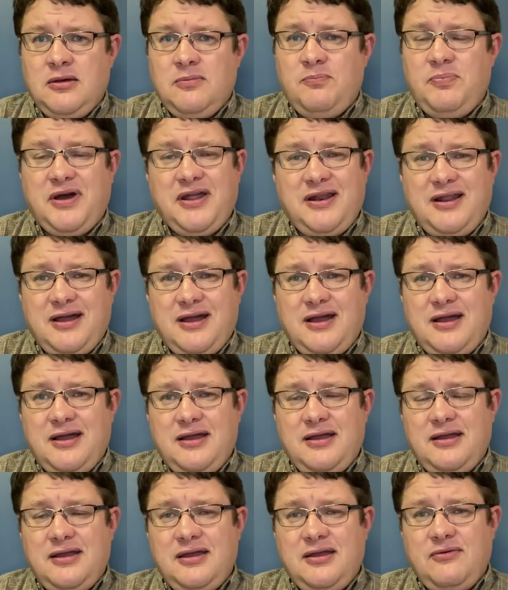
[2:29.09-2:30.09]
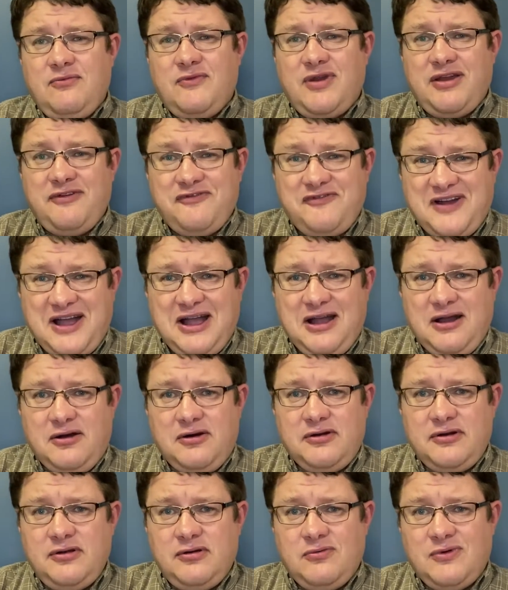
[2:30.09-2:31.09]
But what I
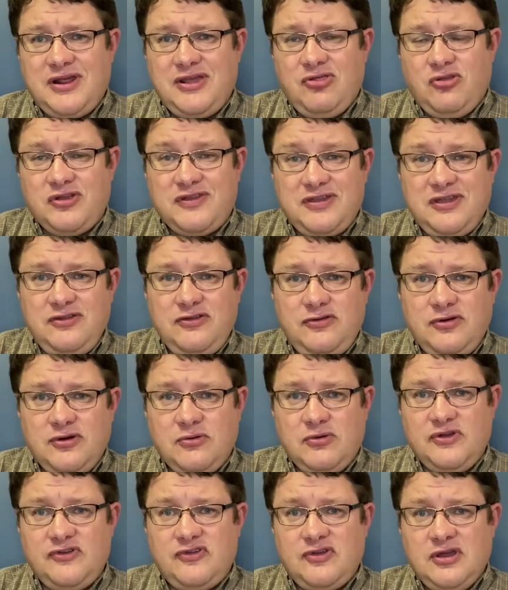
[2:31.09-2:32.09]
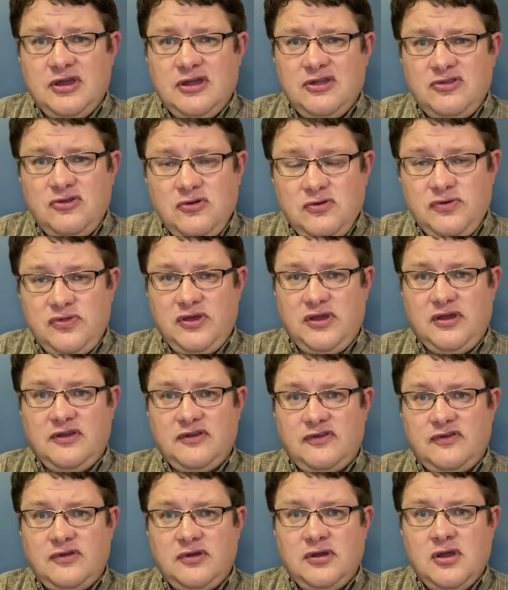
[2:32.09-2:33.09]
found when I looked into it was 2
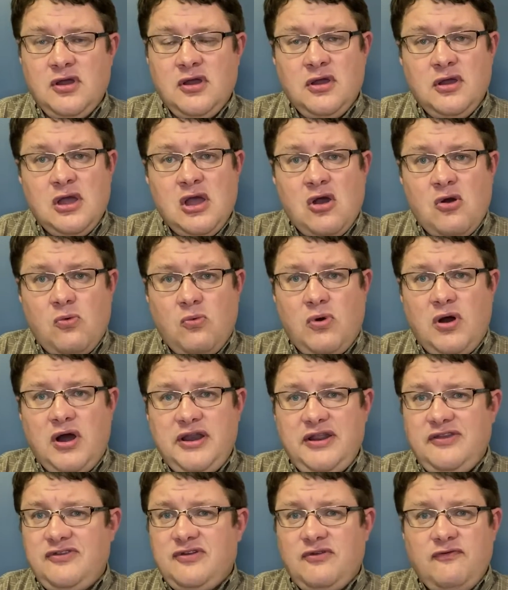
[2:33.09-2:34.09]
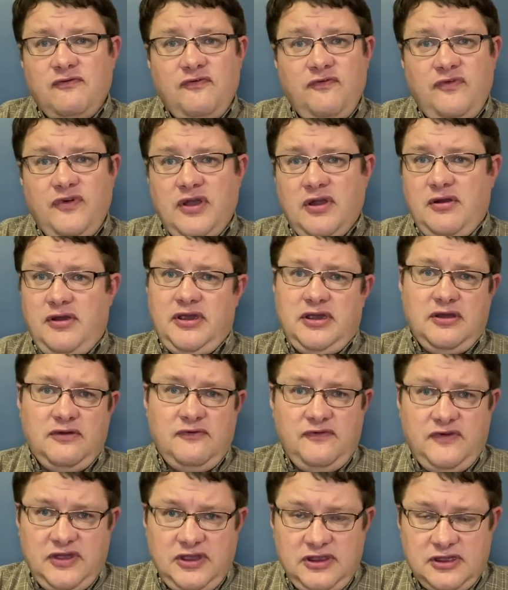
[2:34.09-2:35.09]
things. One is very
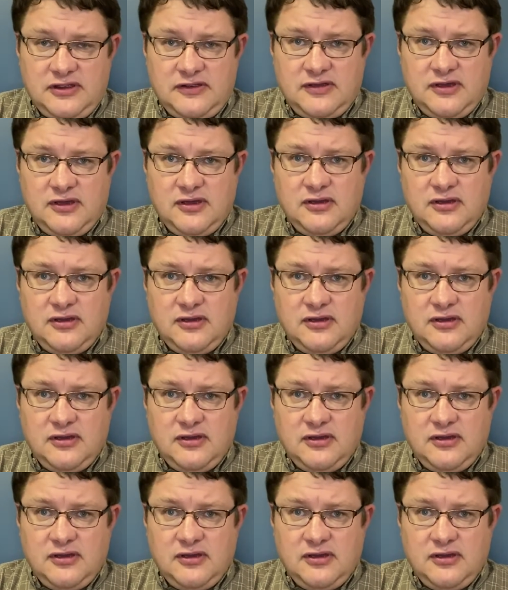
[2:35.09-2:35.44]
convenient.